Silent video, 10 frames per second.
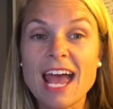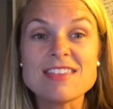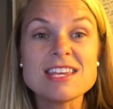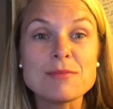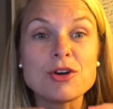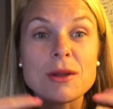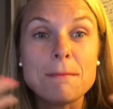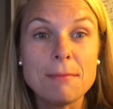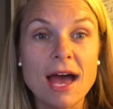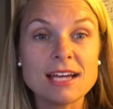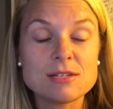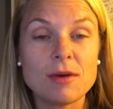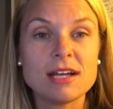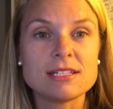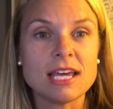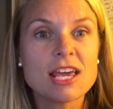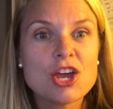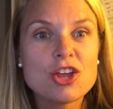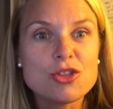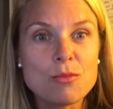and then i'm gonna maximize like
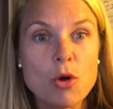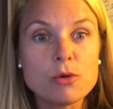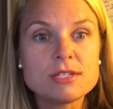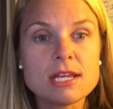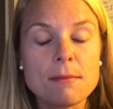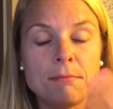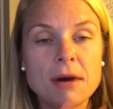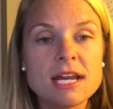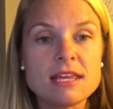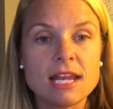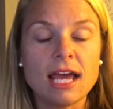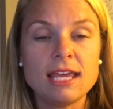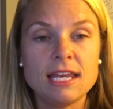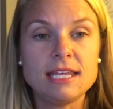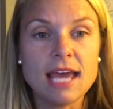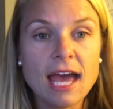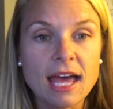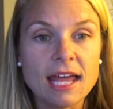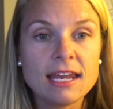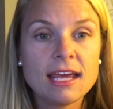the most money that i can
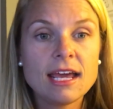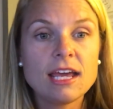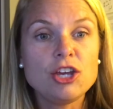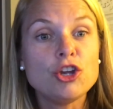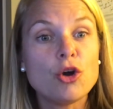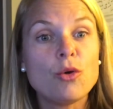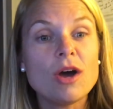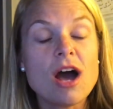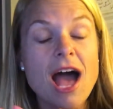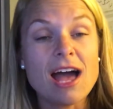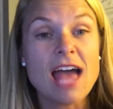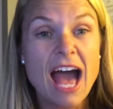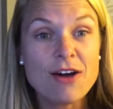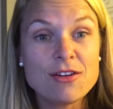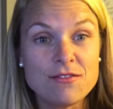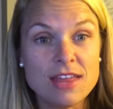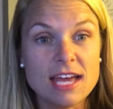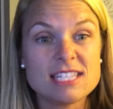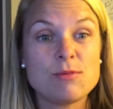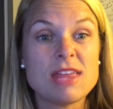get you know, uh, out of
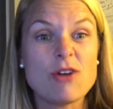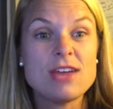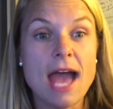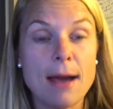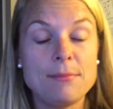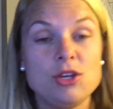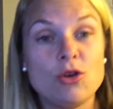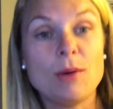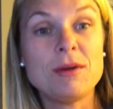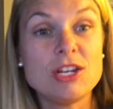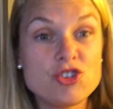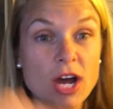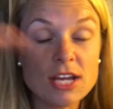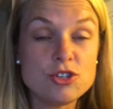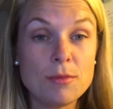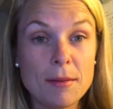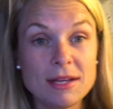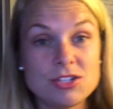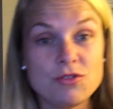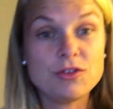this without cap, you know, I'm going to try and do my
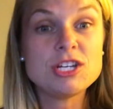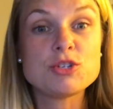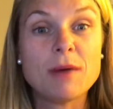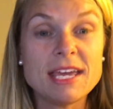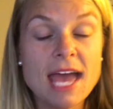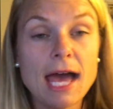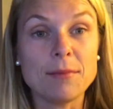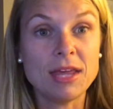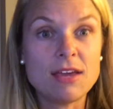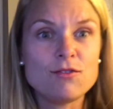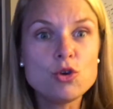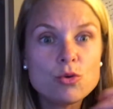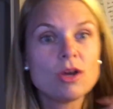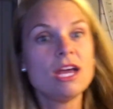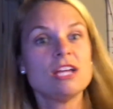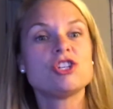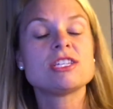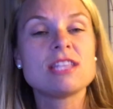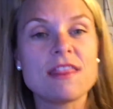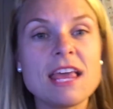best to reach my cap. Like if you
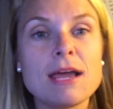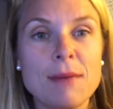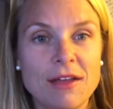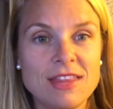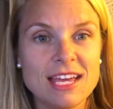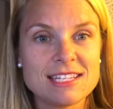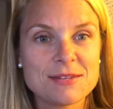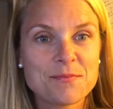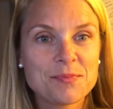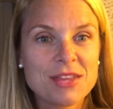just think about this,